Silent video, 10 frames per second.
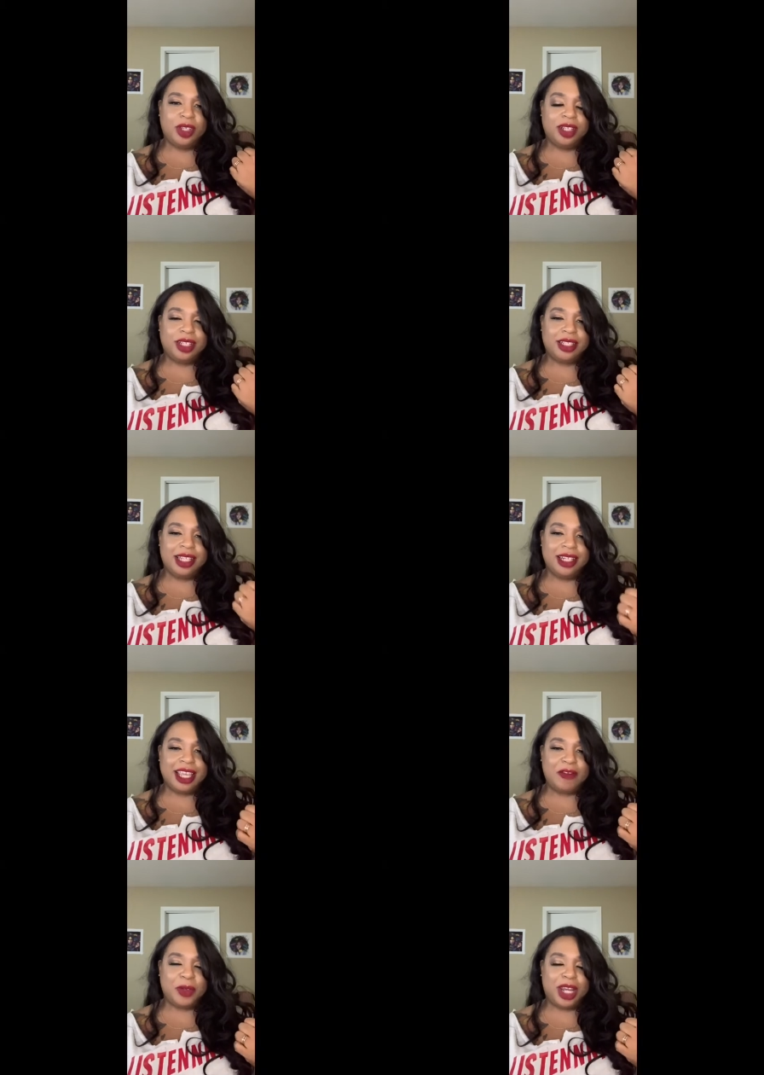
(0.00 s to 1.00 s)
Because he done
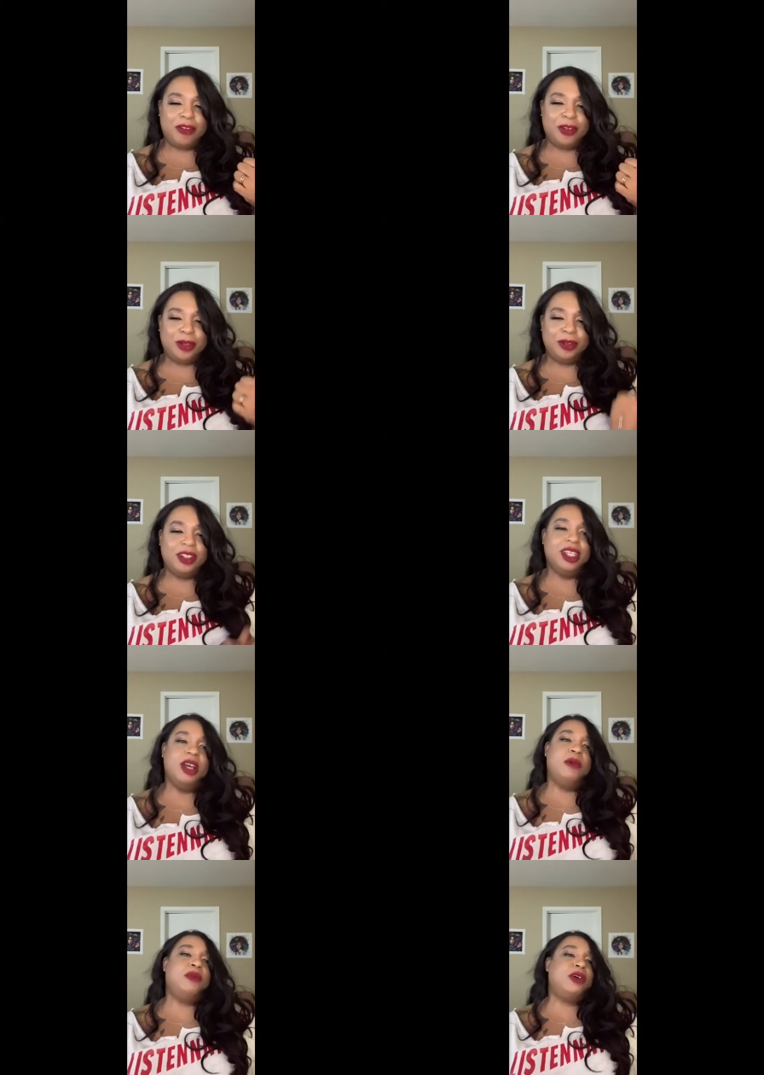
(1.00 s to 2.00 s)
gave away their food.
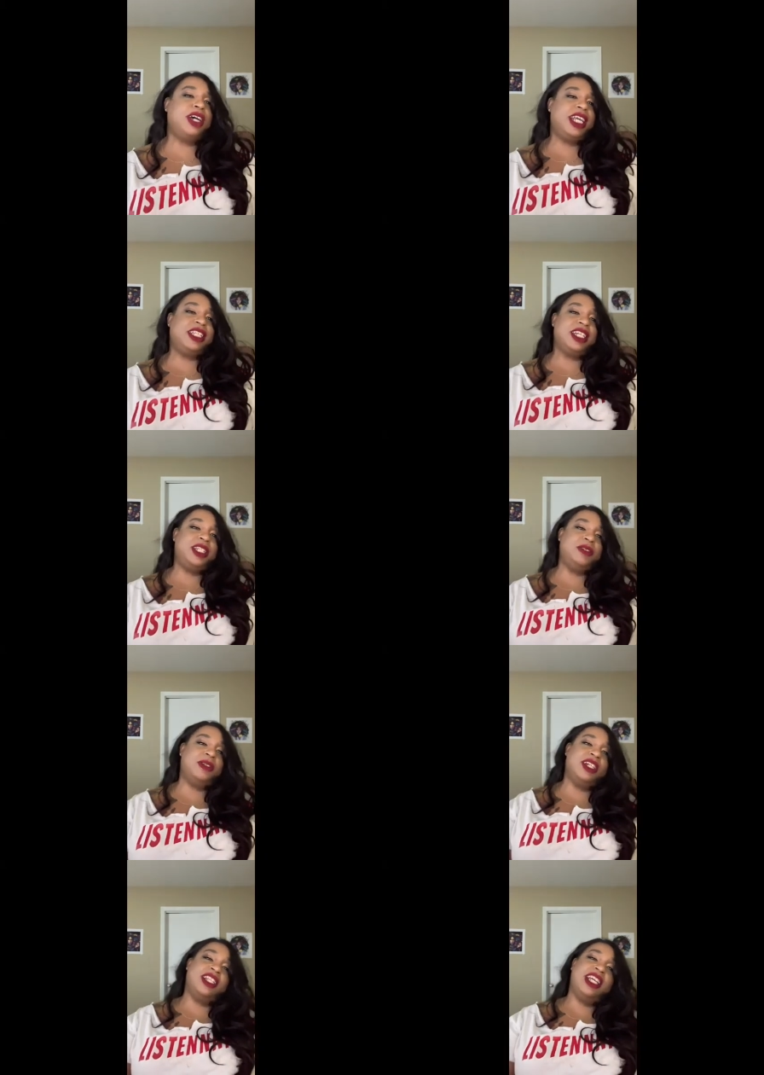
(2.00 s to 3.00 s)
Boy, I tell you
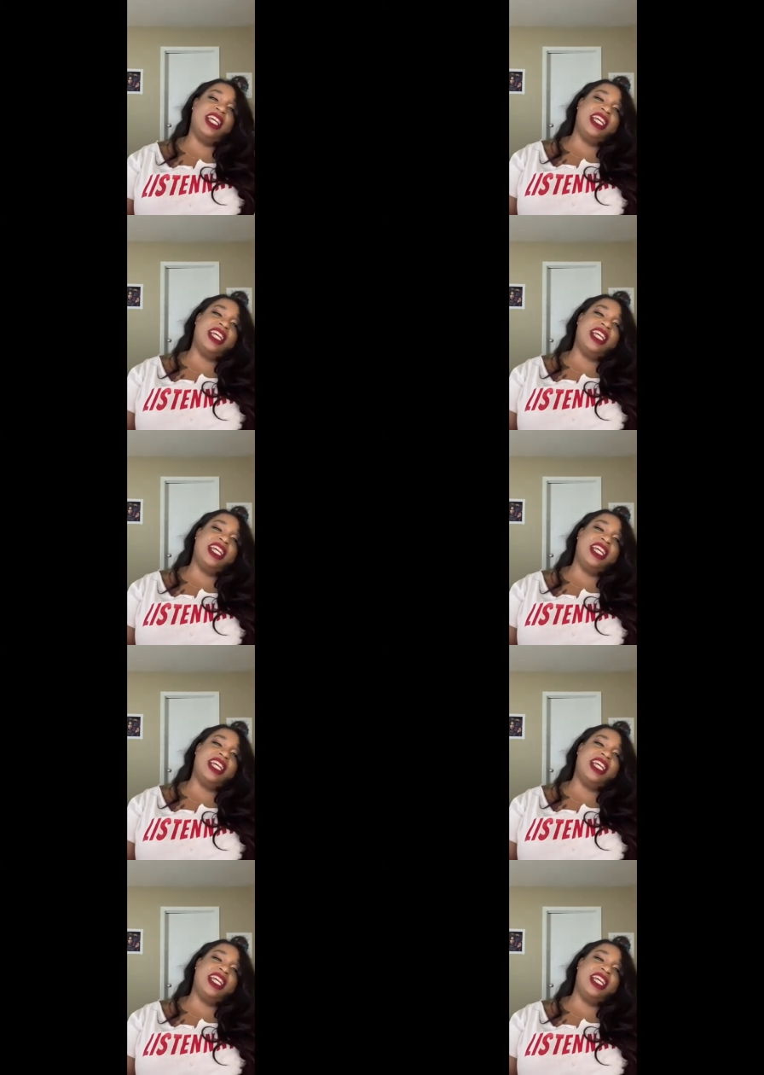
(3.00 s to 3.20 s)
what.